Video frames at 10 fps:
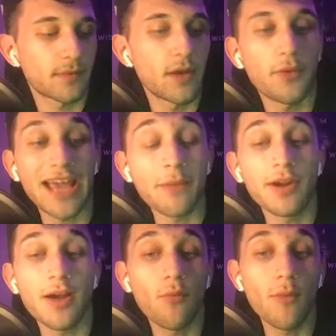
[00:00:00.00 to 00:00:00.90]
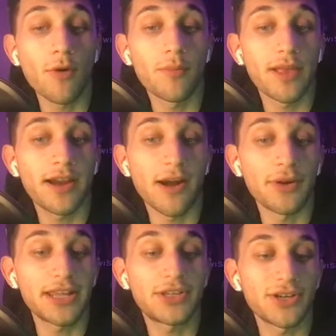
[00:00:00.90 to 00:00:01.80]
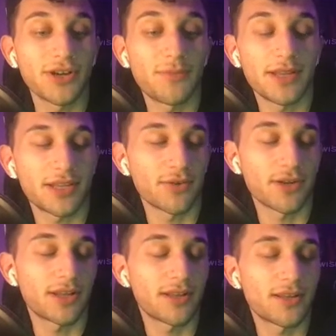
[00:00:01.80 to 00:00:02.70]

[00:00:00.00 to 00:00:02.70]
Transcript: Can I bring up one more player? I want to get your opinion on it.